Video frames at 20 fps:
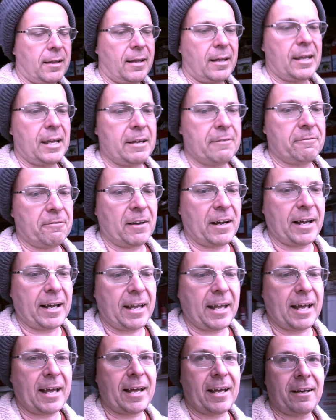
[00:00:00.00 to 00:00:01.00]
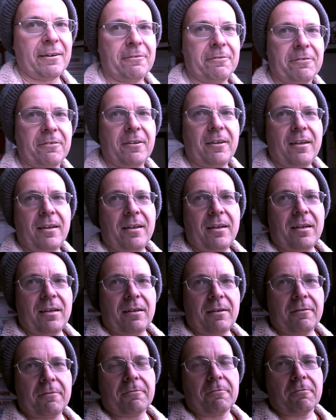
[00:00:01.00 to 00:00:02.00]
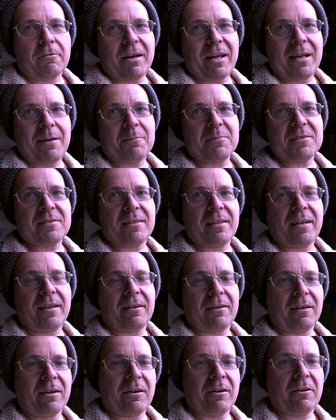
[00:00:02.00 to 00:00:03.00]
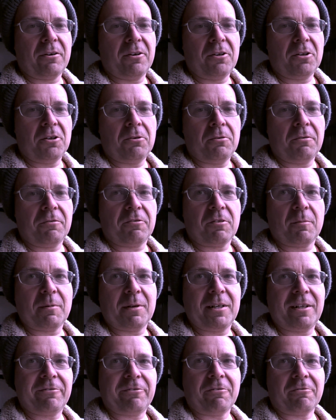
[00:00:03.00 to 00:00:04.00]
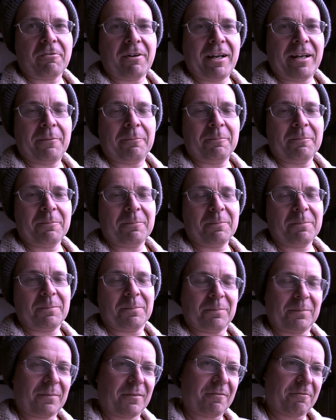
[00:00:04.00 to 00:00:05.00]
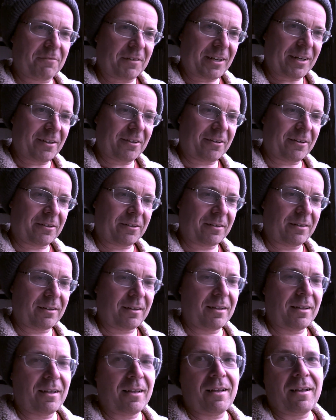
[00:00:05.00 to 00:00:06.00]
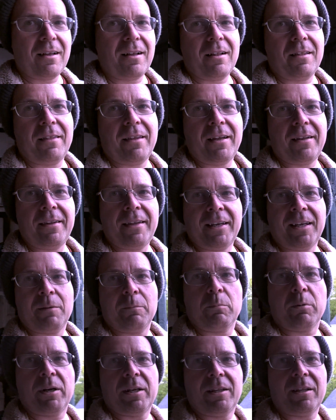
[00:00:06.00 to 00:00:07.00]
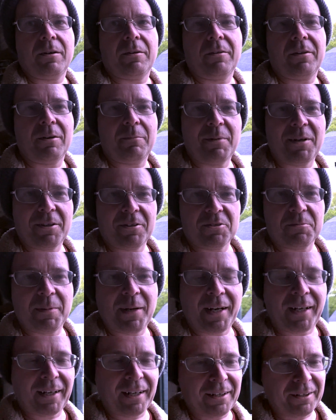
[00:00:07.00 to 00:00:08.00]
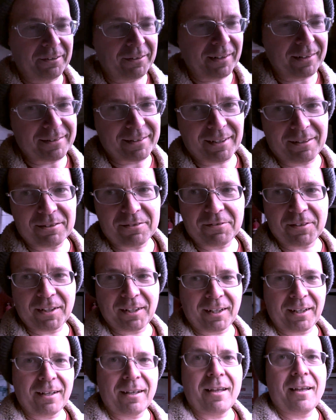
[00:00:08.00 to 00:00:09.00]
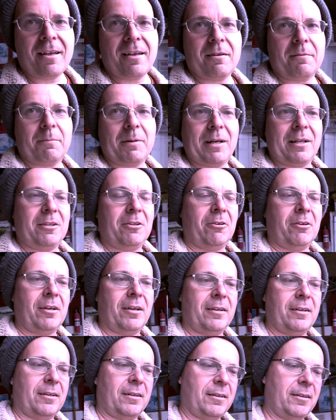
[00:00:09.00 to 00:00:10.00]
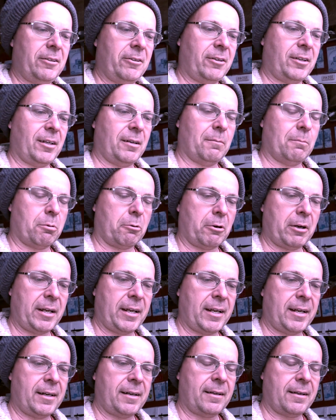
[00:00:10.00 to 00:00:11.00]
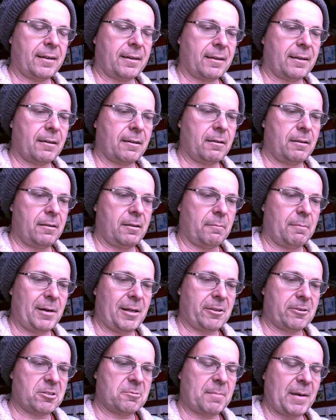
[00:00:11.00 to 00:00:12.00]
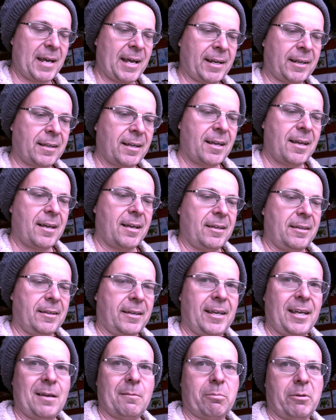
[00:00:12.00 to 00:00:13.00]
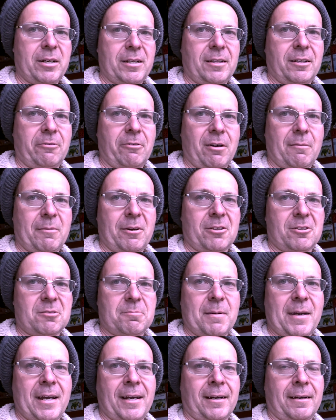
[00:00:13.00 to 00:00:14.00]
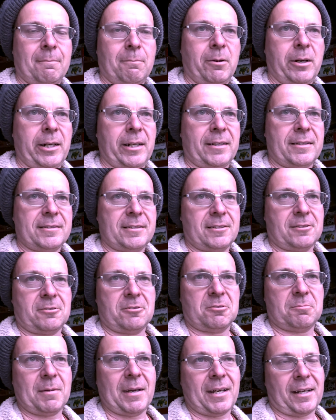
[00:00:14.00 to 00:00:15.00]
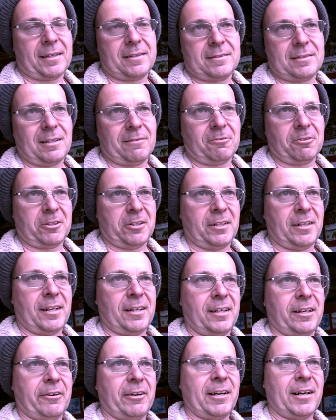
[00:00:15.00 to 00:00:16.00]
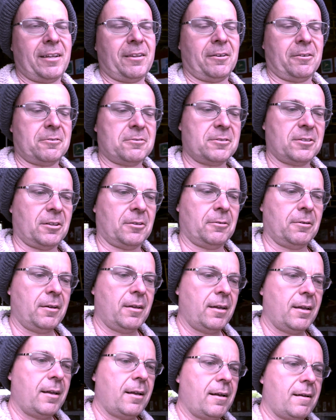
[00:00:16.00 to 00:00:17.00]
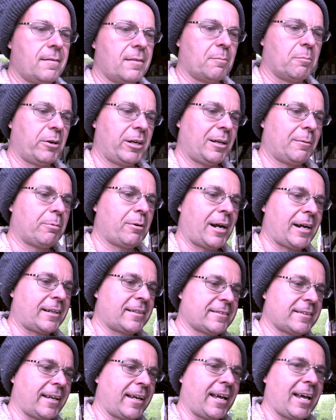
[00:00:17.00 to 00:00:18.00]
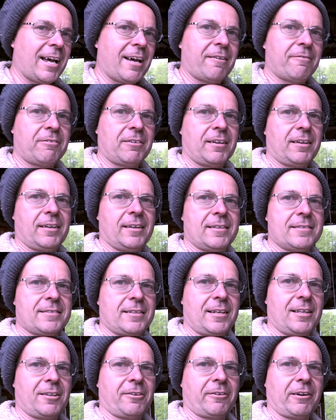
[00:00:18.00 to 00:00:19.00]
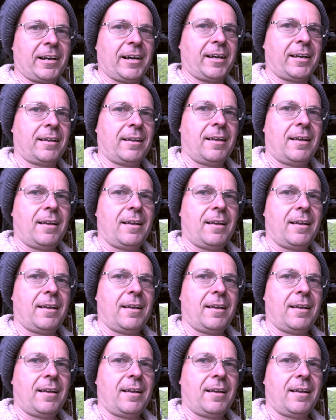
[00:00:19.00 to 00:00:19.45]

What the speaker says: if I have rams that are new from a different ram father, then they can breed their mothers back. And I know that sounds funny, but you can breed the mothers back. You can't breed the grandmothers back, and breeding sisters back is never a good idea either. So the breeding practice I have is either I